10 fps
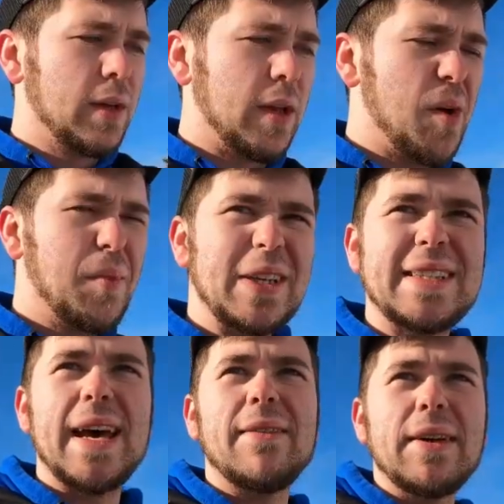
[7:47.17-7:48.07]
Number
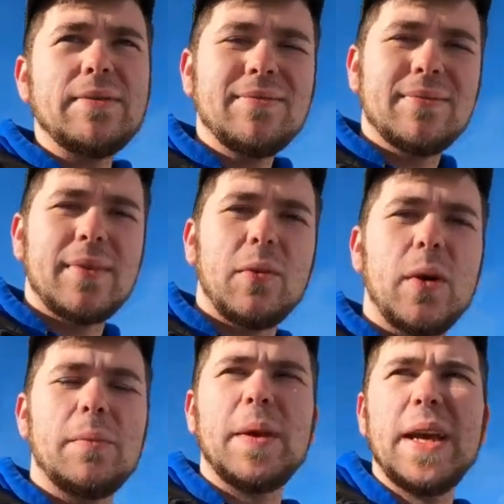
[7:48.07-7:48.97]
seven
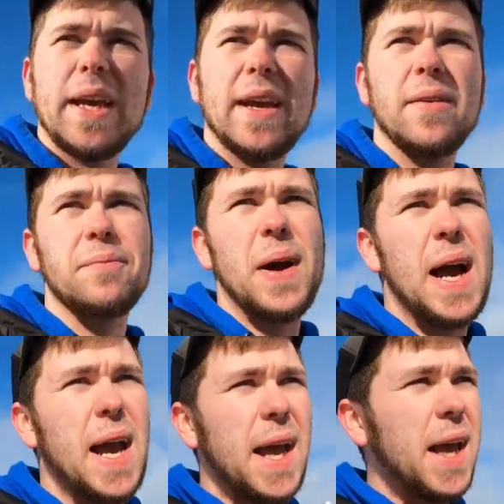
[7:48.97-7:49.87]
would be
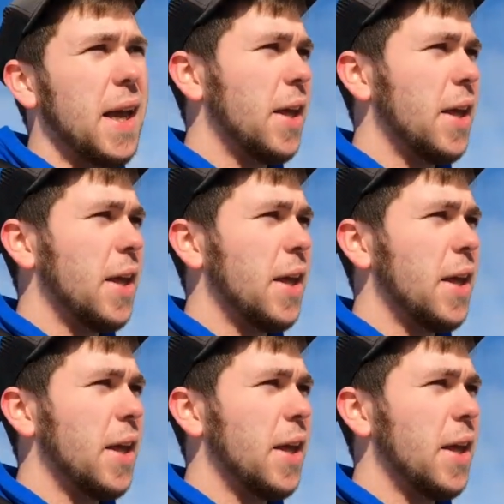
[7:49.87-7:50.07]
my